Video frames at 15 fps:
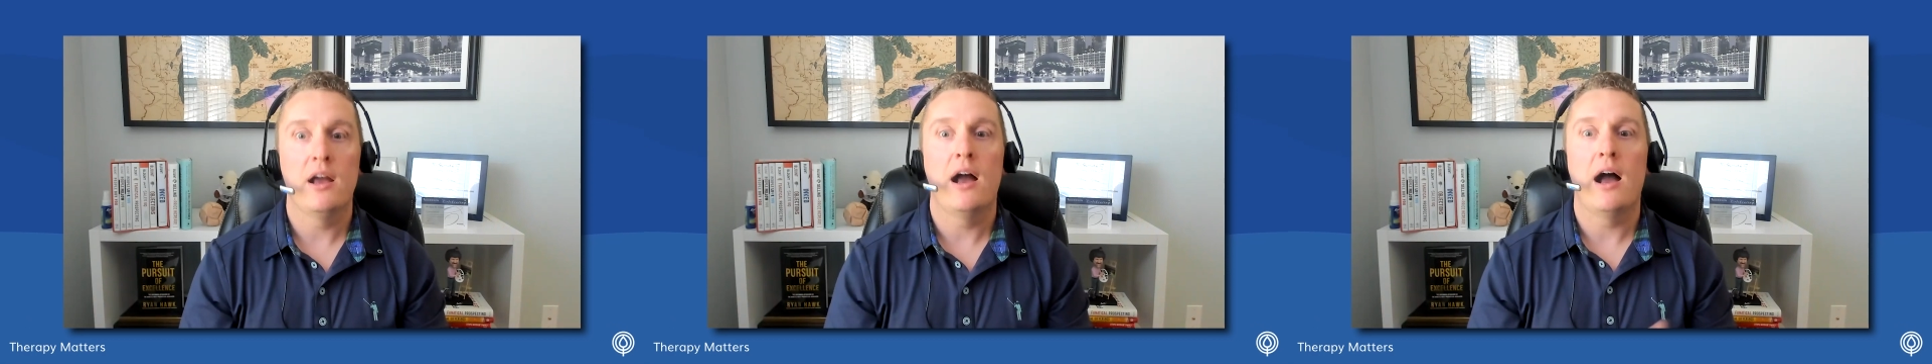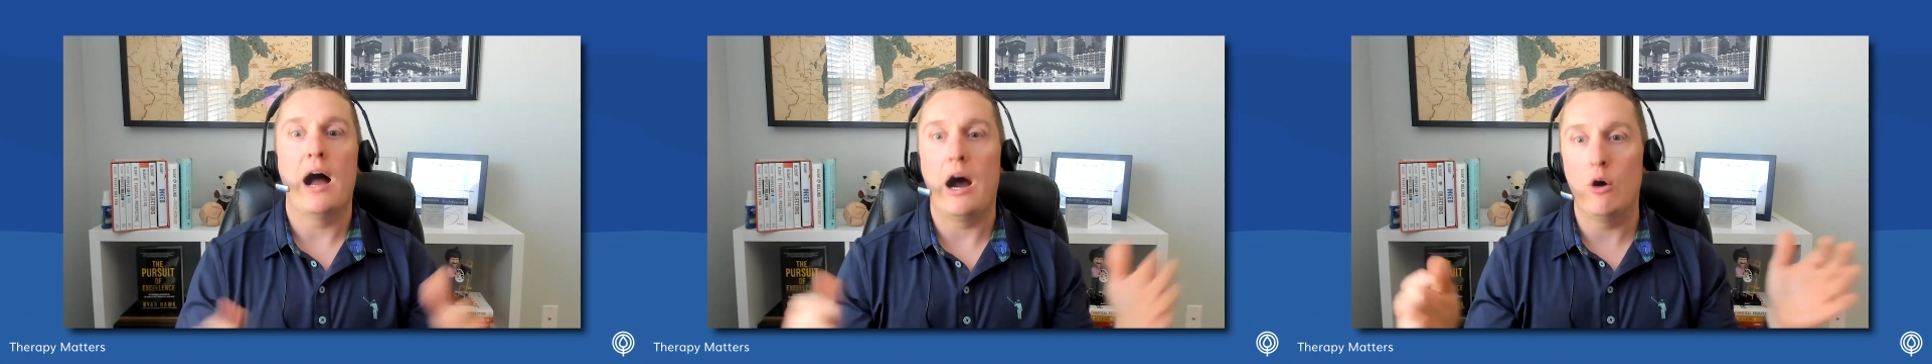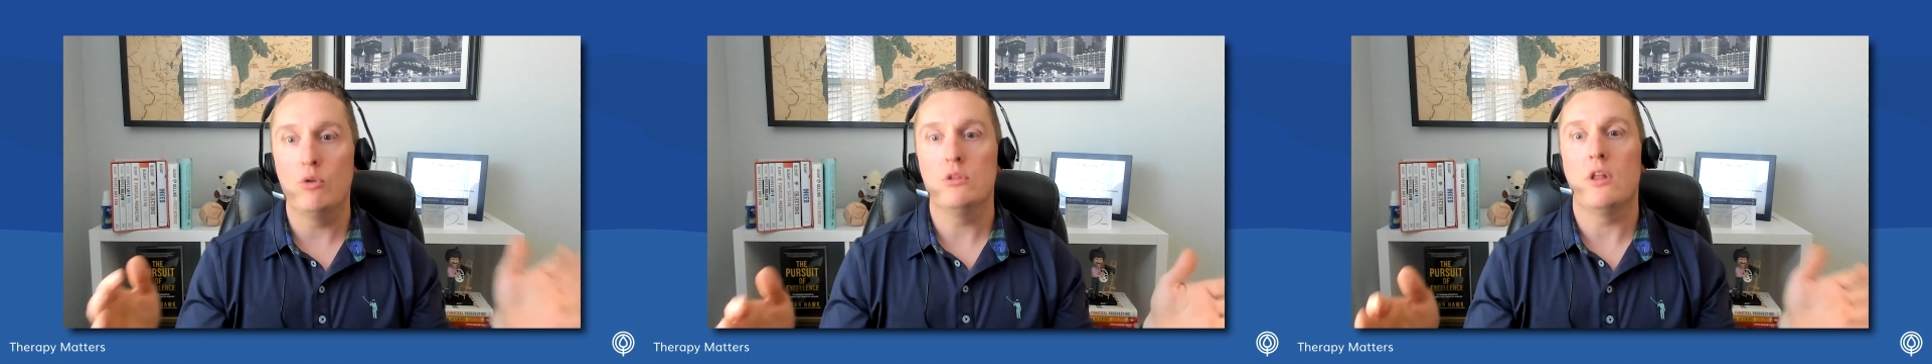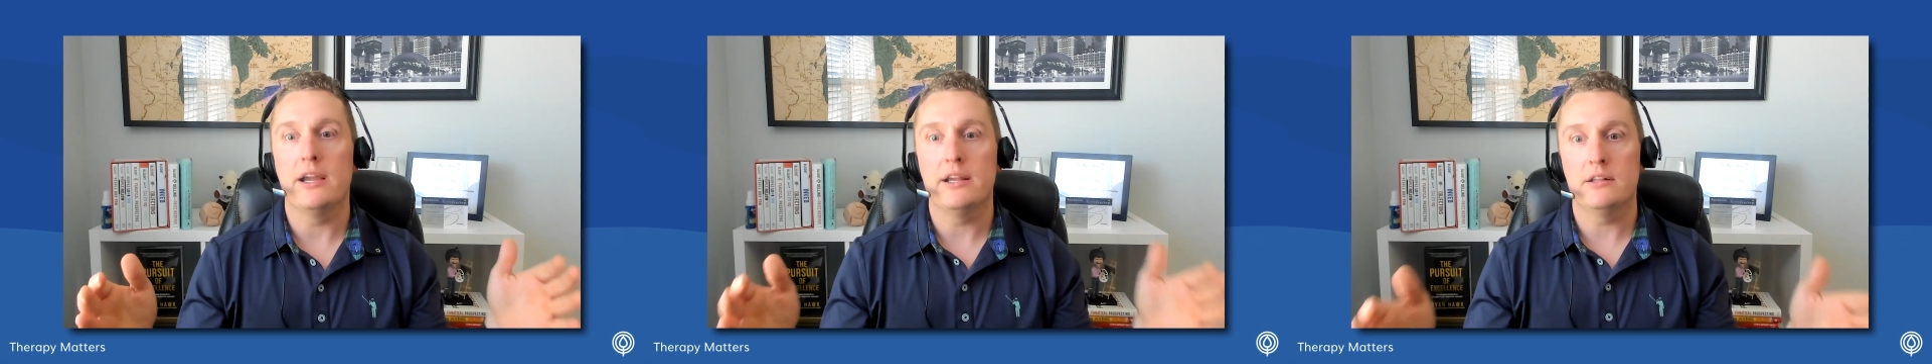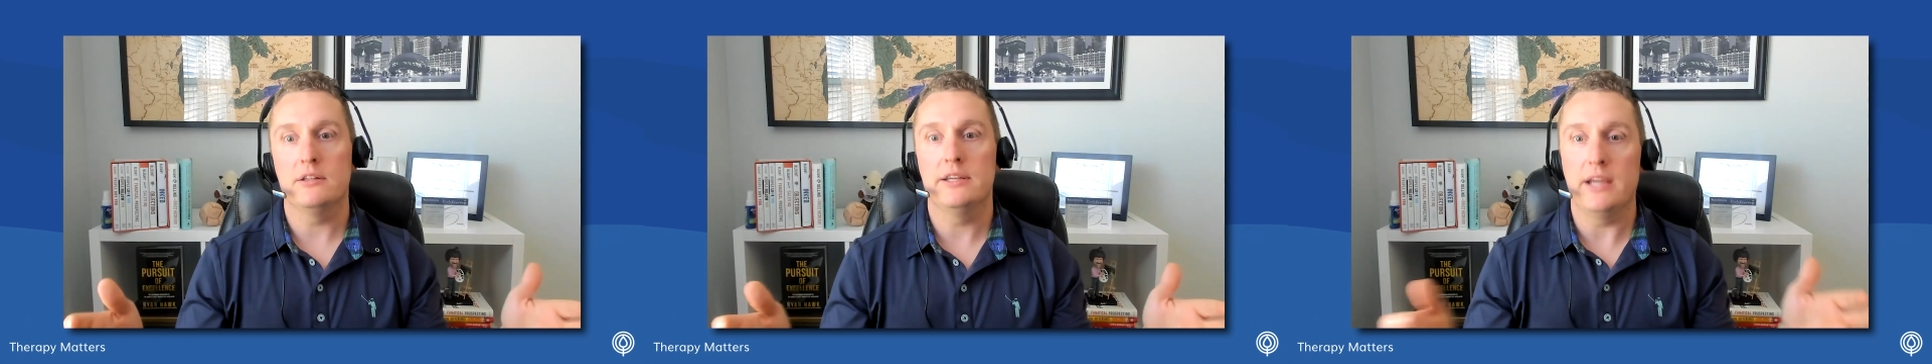how
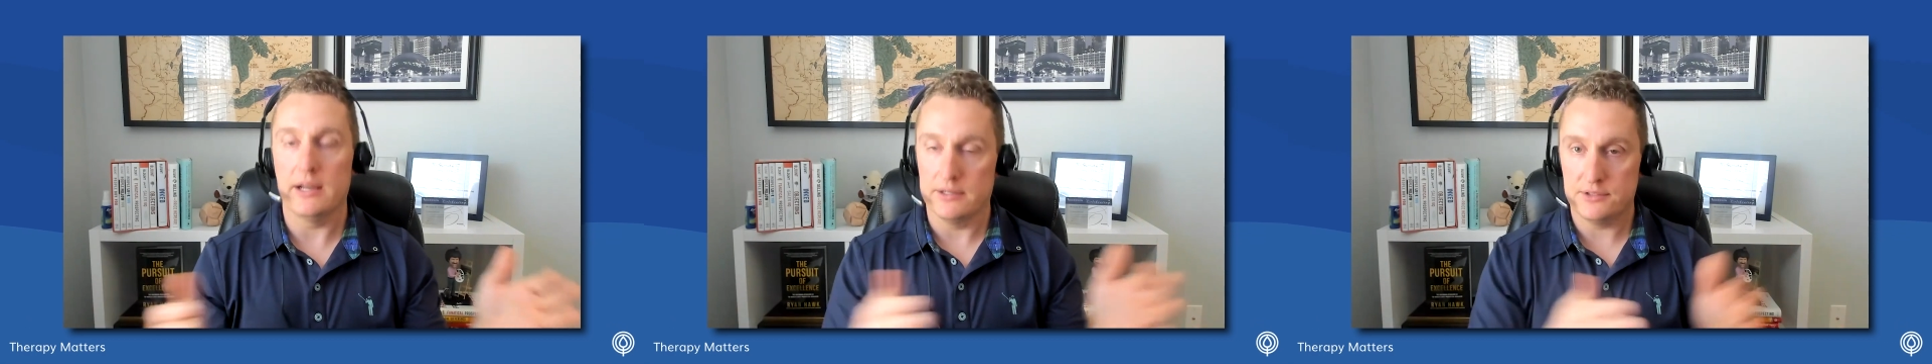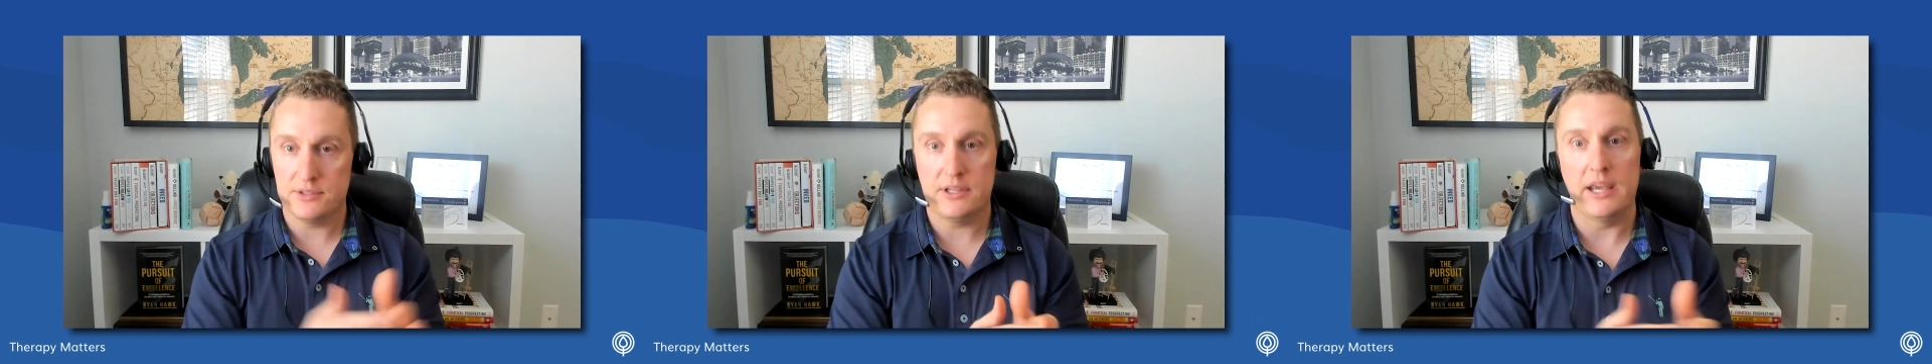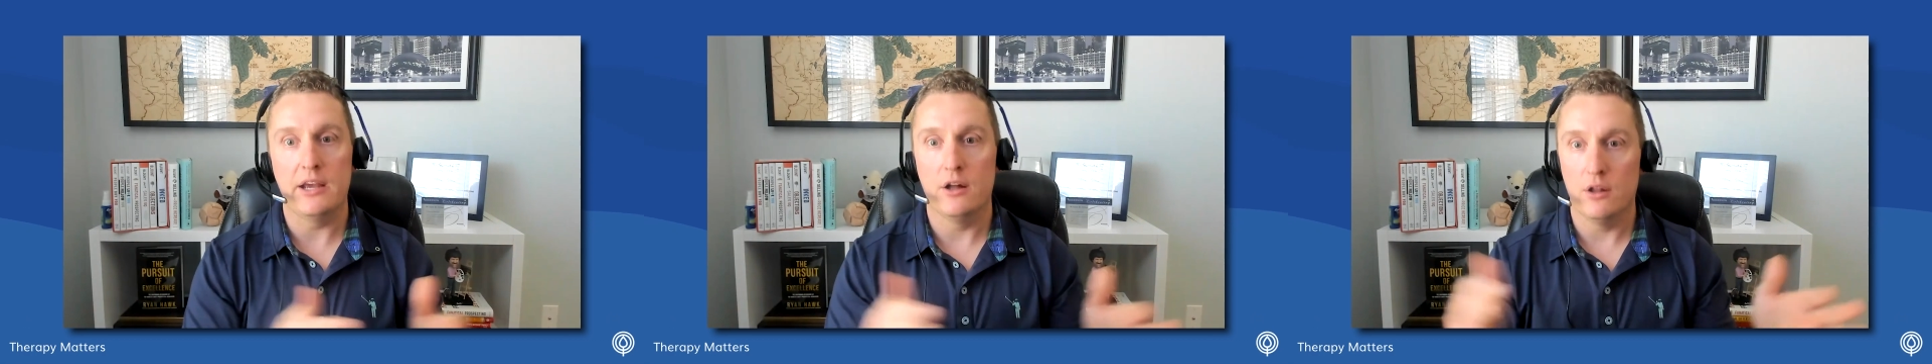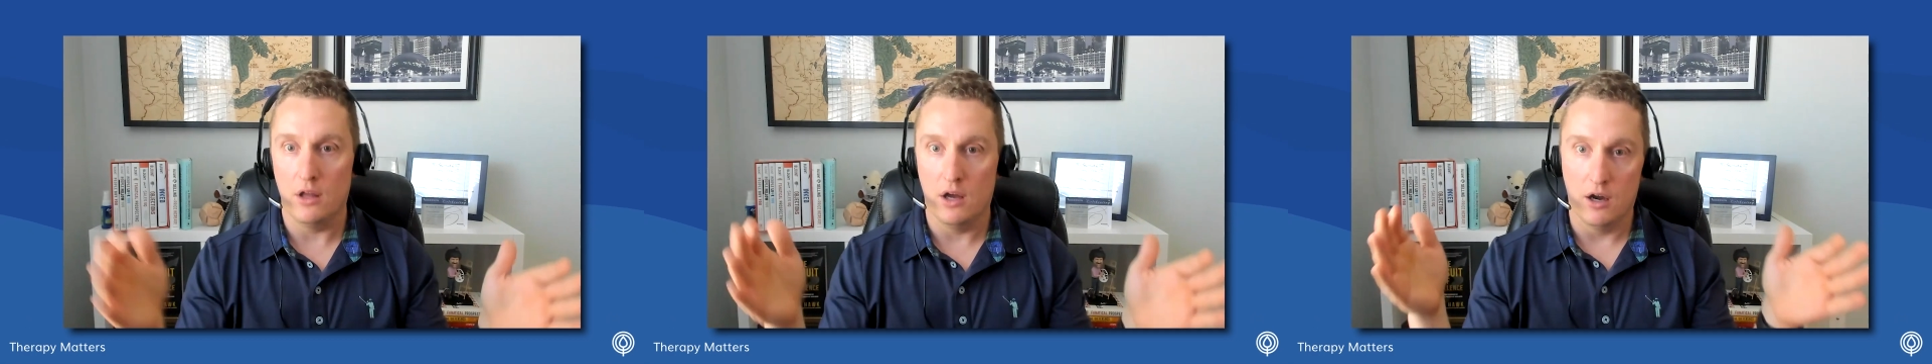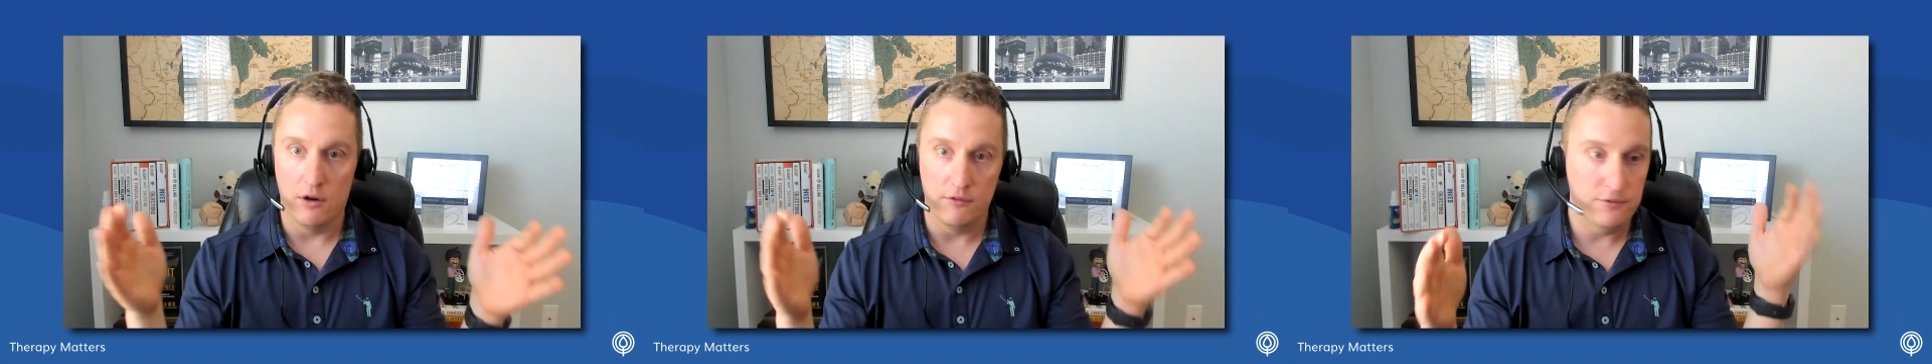likely on a scale
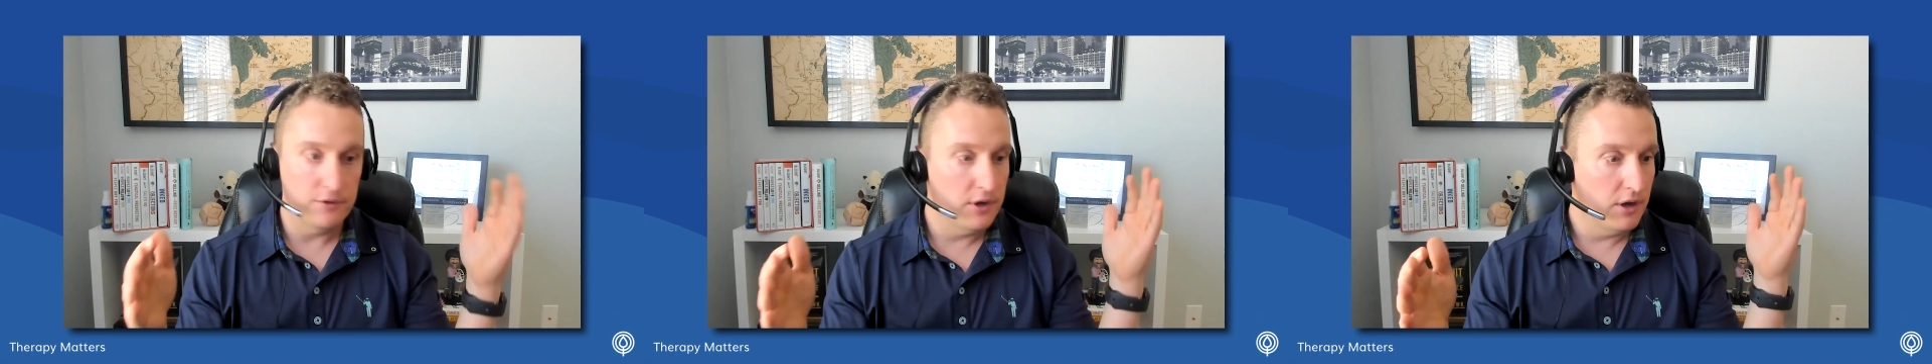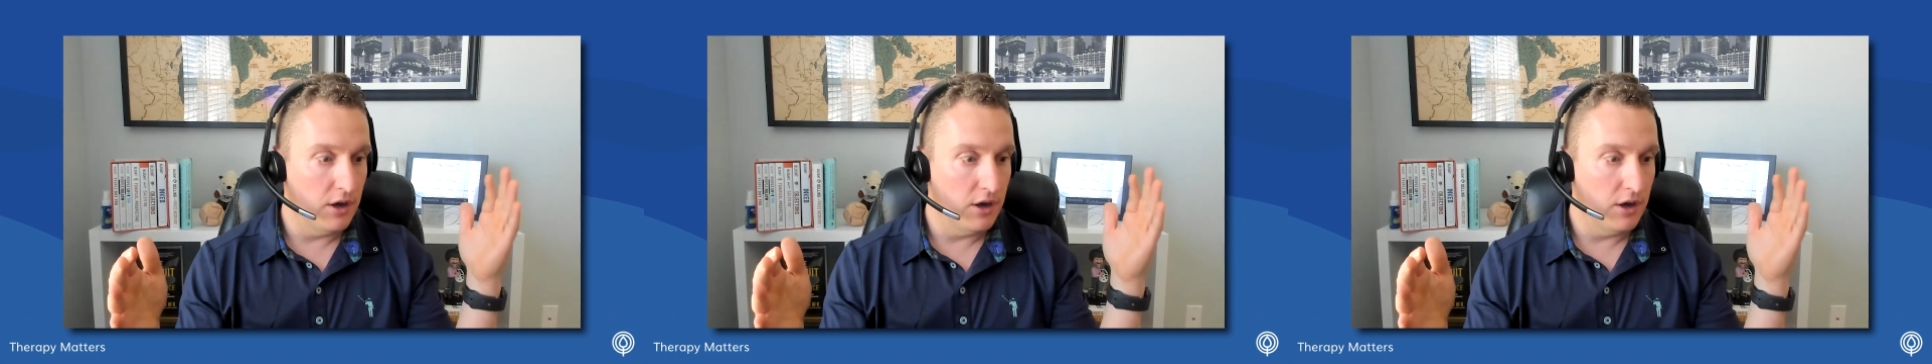of